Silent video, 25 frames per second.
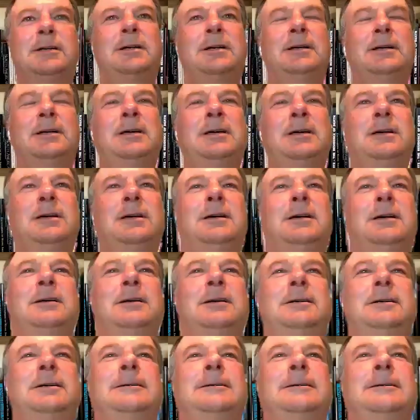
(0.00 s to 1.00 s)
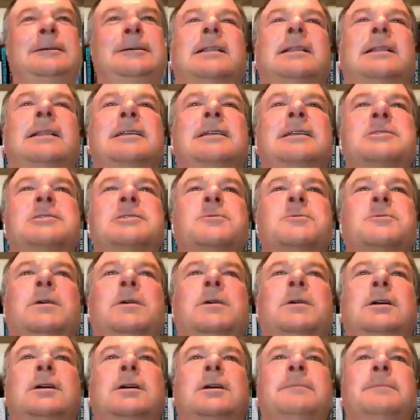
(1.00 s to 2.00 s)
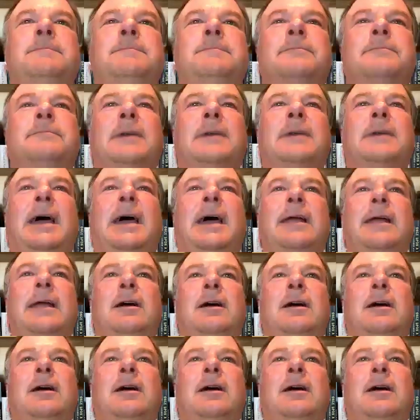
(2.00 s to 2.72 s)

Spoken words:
Any other panelists want to add on to that?